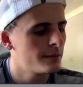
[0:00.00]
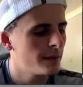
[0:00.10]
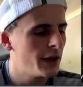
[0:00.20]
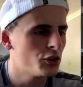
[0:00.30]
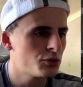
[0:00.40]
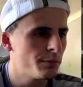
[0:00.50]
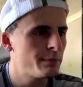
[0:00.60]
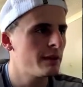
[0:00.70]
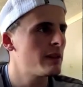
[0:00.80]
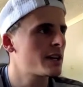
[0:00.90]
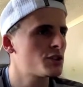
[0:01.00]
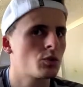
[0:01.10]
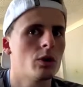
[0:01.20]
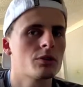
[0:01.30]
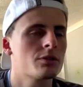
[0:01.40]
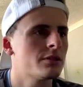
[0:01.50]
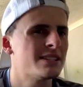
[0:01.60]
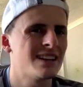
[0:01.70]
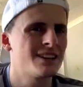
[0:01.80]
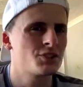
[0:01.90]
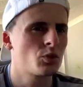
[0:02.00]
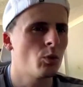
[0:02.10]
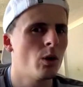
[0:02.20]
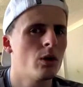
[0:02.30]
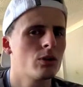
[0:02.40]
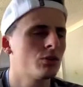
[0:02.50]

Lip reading: I know some people have like a squawk. Is it like squawk